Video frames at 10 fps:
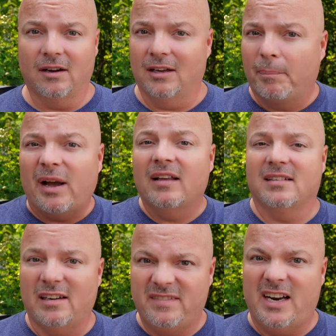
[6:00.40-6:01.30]
on a
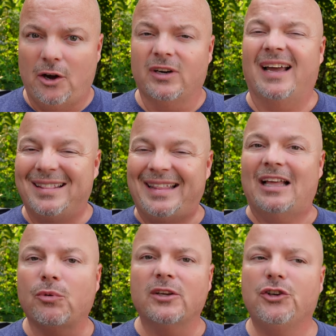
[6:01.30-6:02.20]
positive note, and
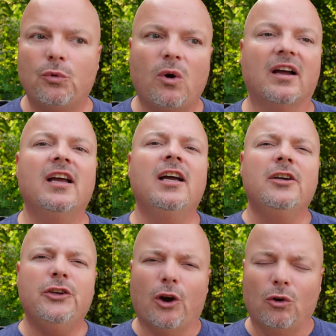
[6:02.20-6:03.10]
that's what you want.
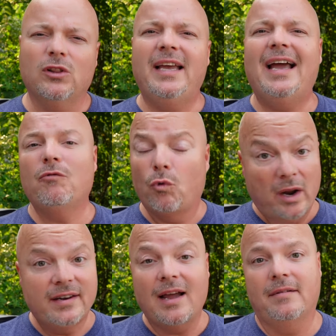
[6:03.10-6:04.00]
You only have
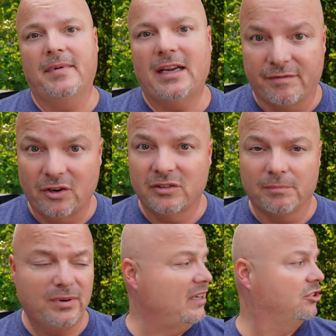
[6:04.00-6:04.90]
one time to make a first
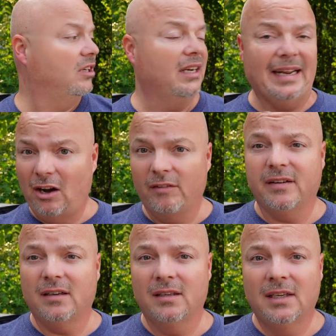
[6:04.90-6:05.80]
impression, and
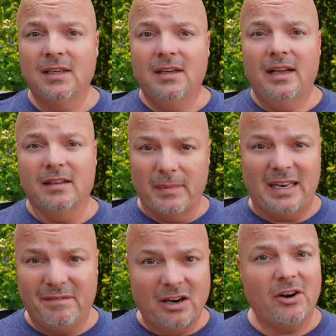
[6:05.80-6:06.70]
Alpha has
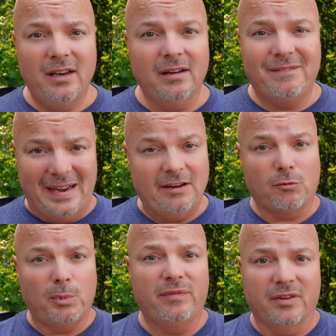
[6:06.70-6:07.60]
made a very
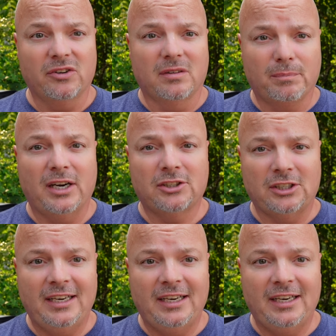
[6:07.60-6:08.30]
favorable first impression